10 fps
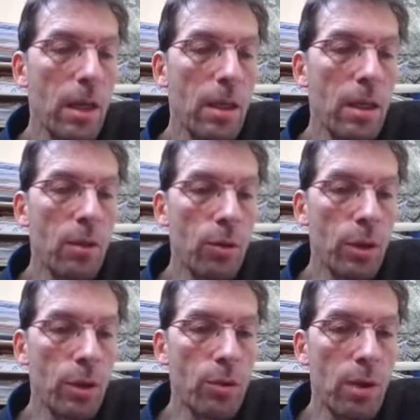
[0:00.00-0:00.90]
And in
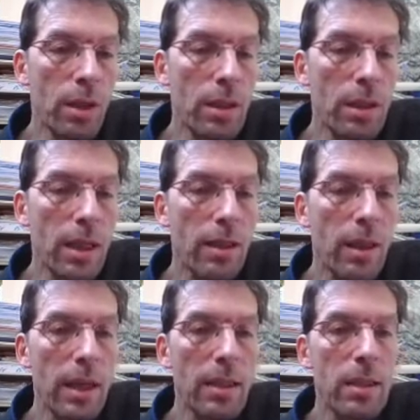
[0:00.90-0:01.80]
order to
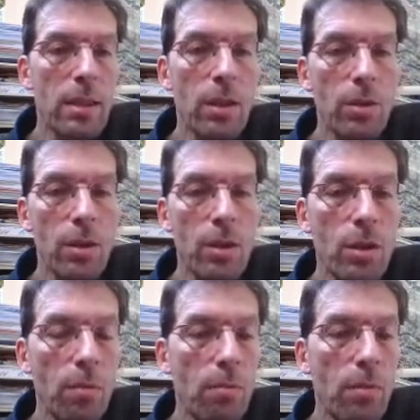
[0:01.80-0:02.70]
understand that,
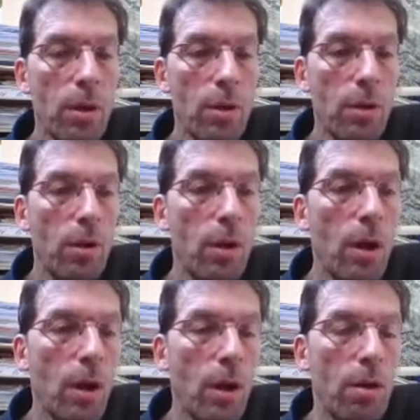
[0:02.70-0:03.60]
some
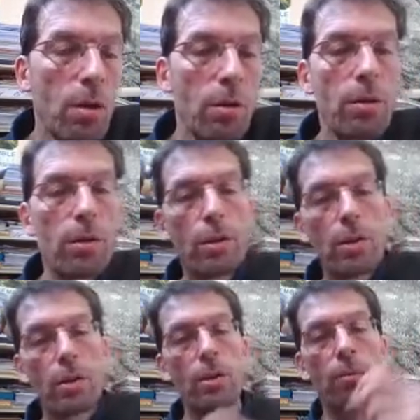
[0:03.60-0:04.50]

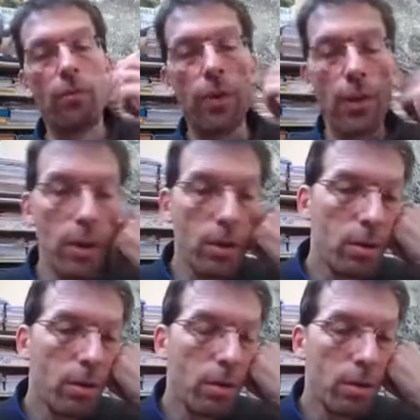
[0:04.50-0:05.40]

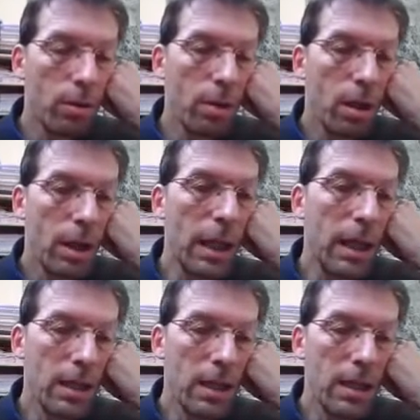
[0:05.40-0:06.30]
further
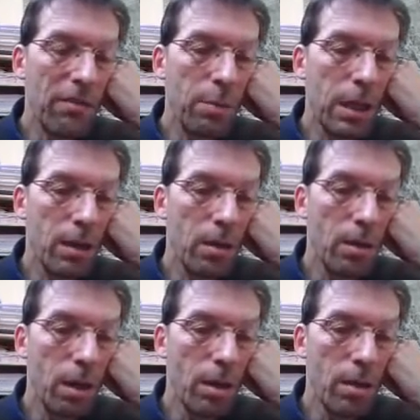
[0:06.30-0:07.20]
analysis have been
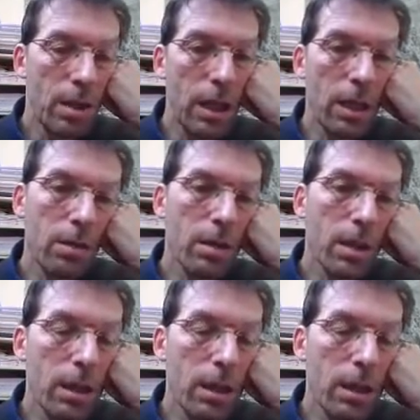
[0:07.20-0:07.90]
undertaken.